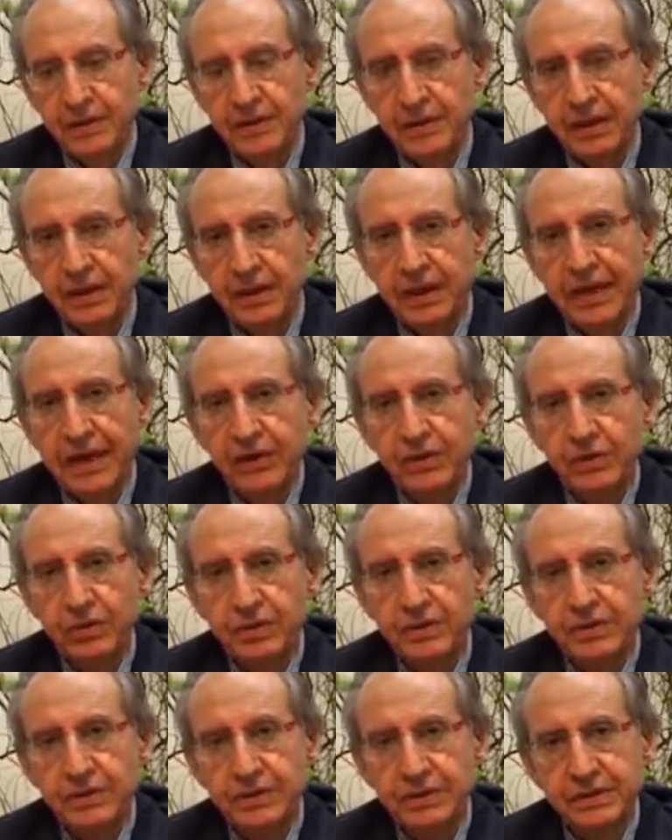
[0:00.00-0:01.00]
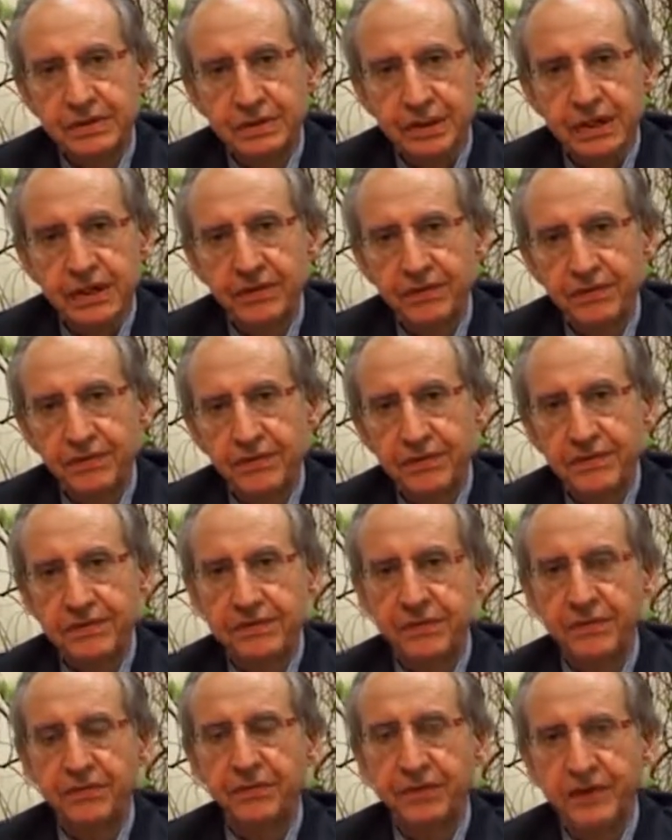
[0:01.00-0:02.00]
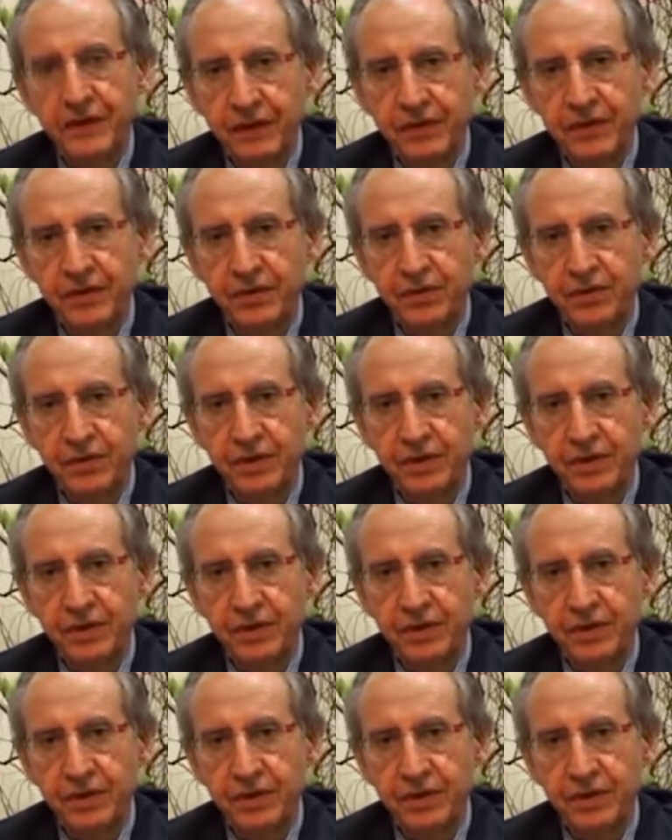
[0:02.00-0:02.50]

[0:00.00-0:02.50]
The language itself is the fiqh,